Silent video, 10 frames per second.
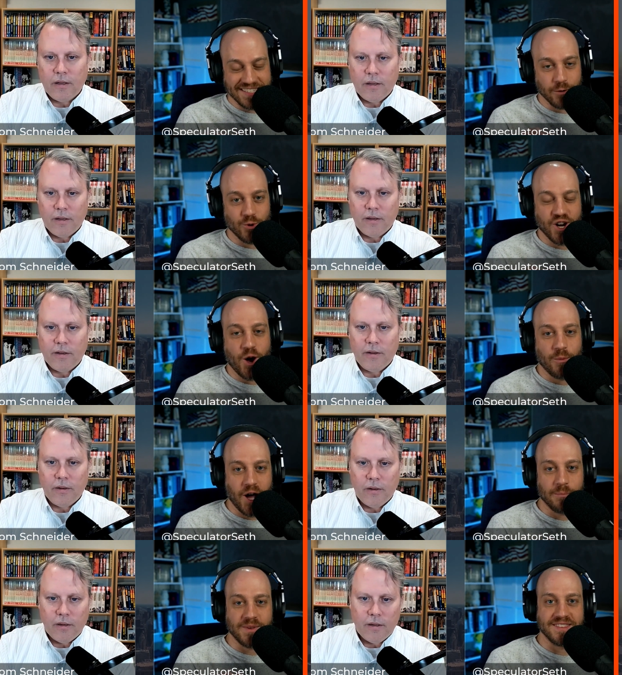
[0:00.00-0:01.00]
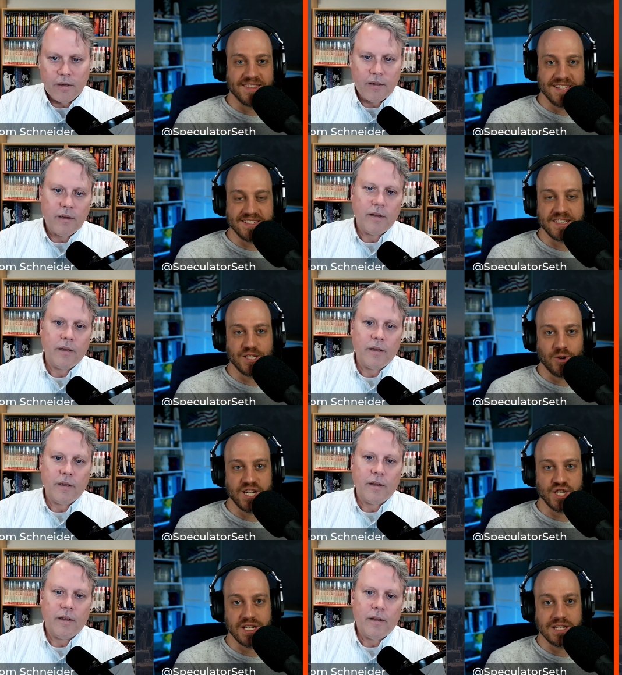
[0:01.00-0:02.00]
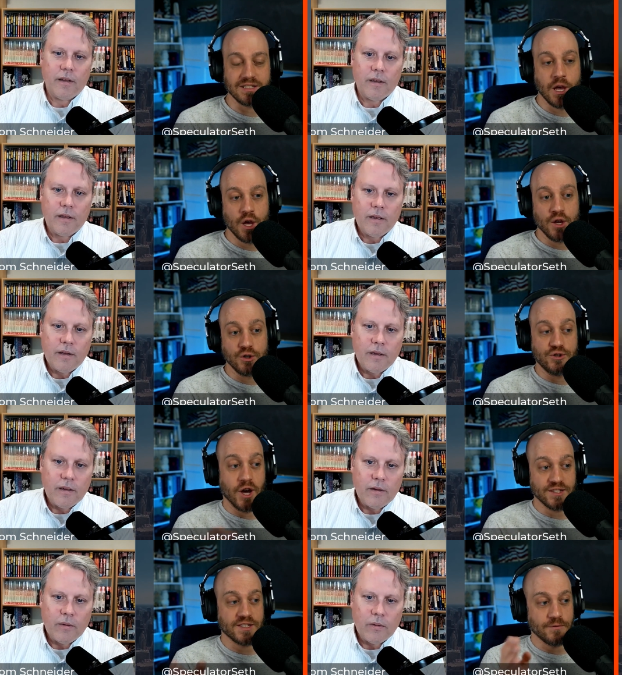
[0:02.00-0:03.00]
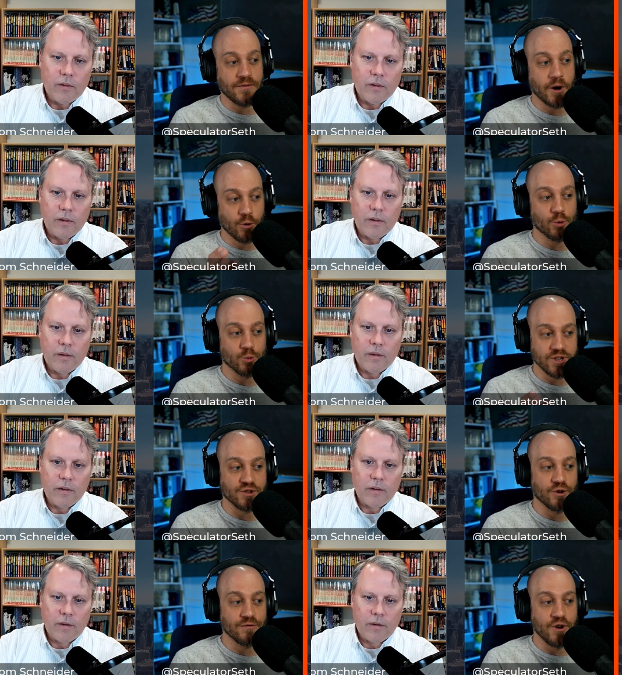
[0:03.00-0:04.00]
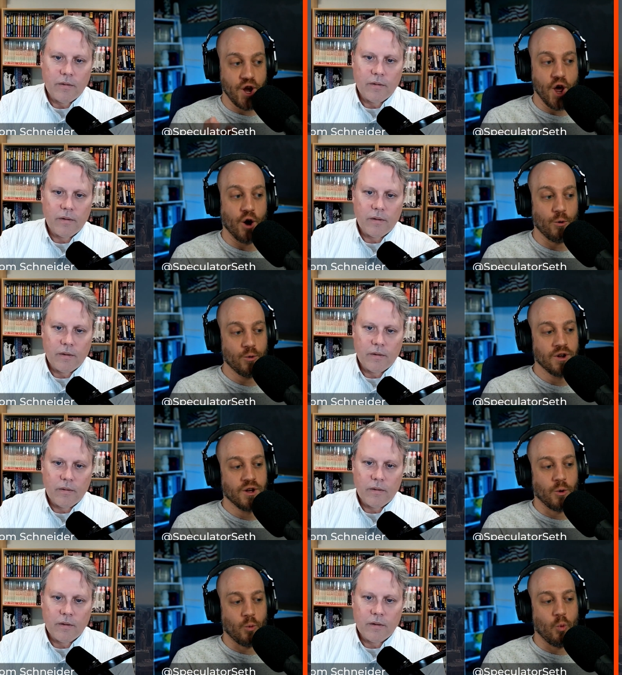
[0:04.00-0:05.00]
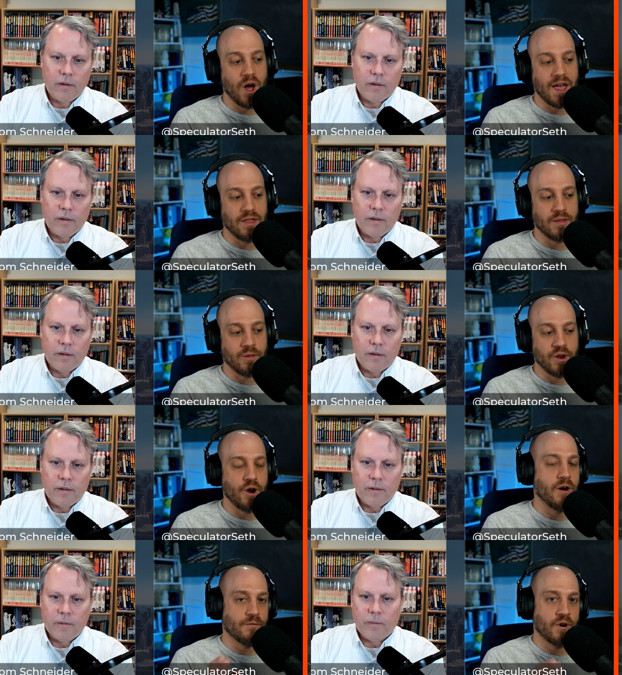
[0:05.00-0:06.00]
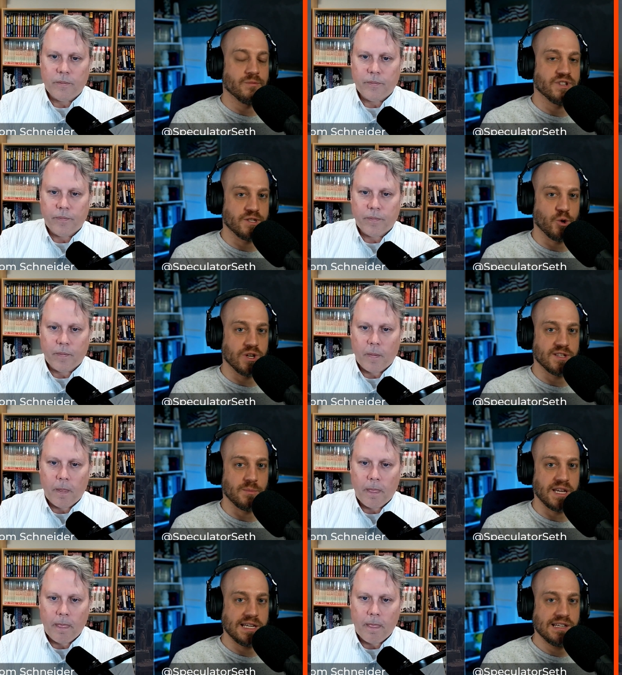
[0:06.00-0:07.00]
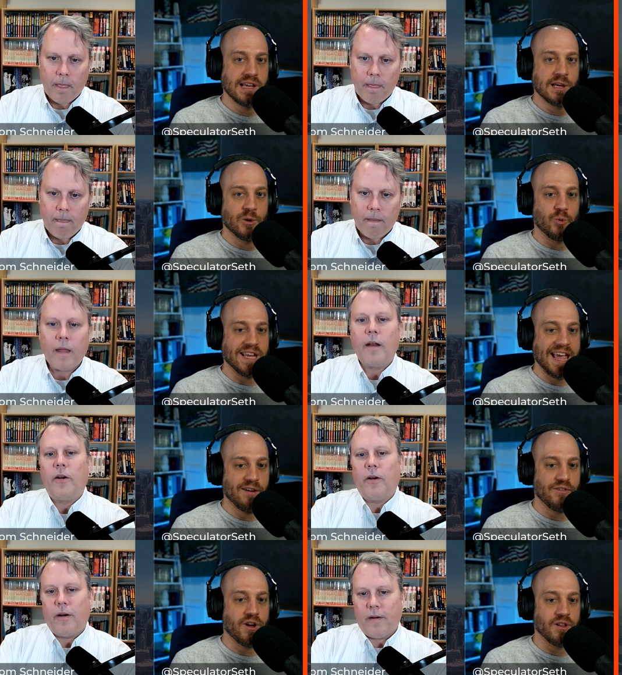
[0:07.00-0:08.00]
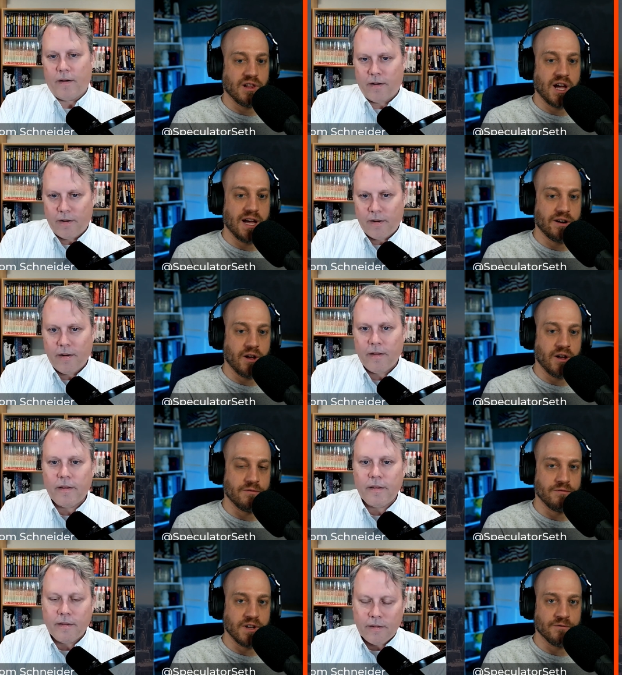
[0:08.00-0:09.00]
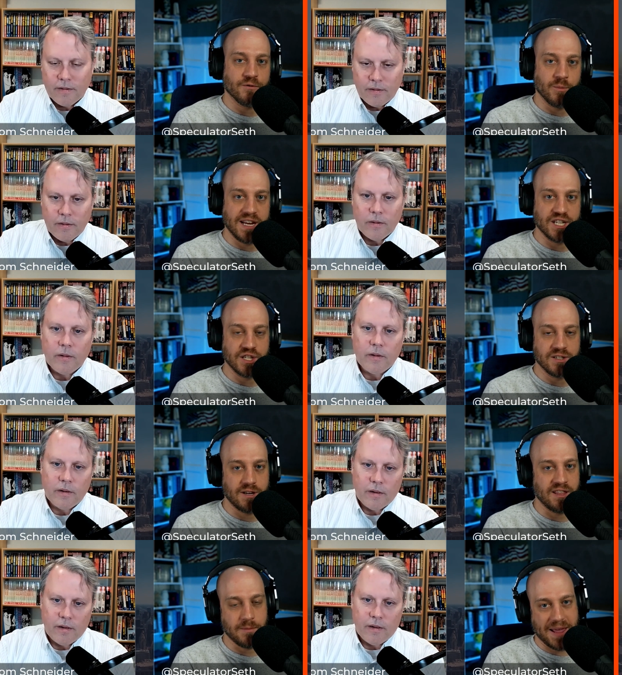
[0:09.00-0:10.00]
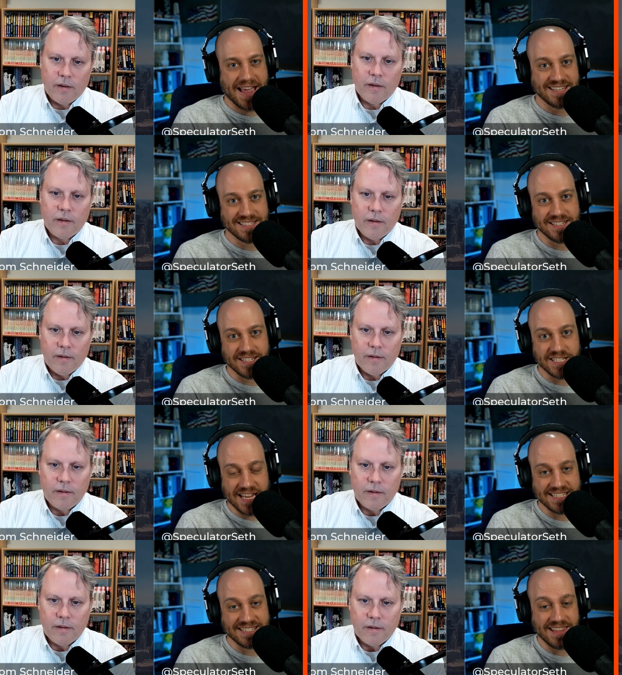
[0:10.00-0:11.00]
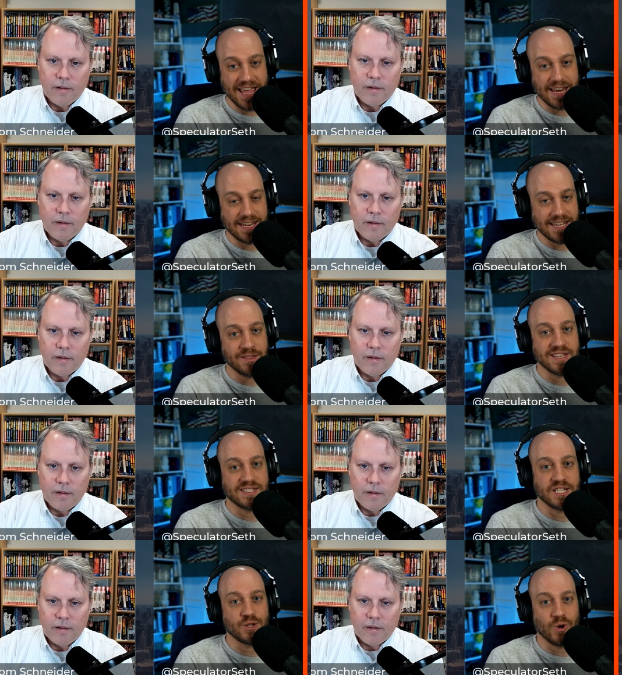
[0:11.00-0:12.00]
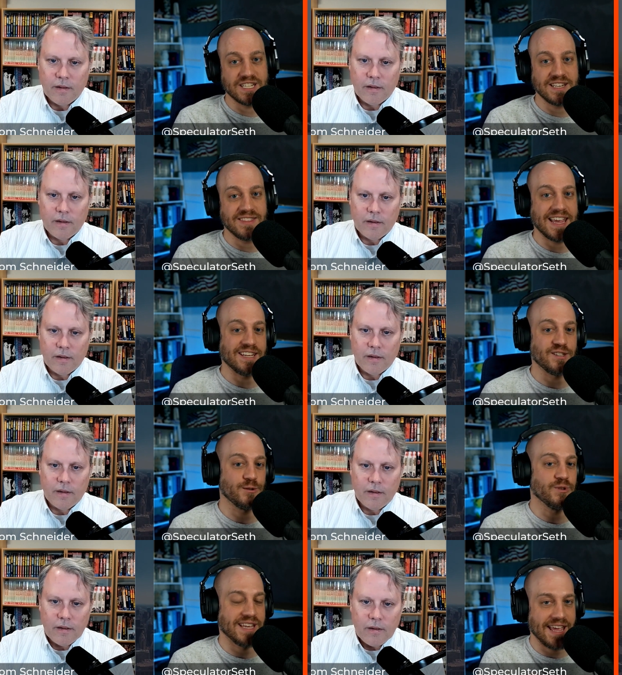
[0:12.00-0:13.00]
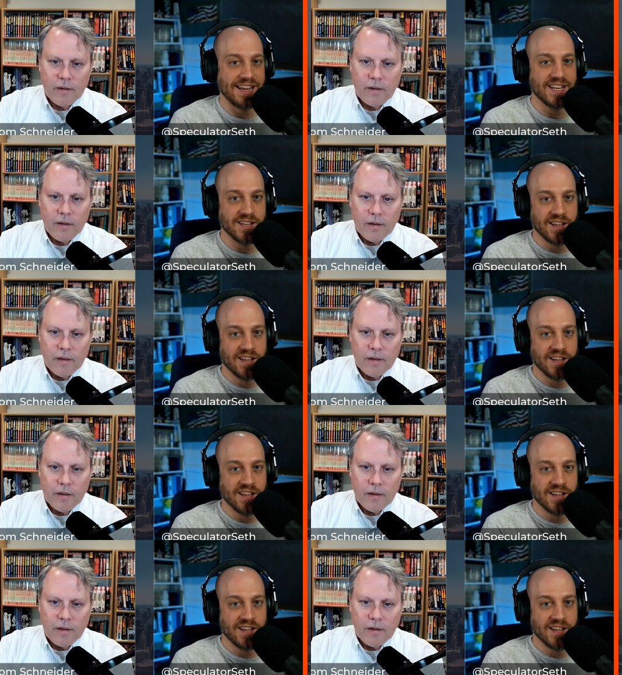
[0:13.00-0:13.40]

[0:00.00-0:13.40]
Speaker 1: that will come up in this situation is does the Federal Reserve know what the non farms is going to be? We have a lot of information in the past to suggest that in this situation, they do get it,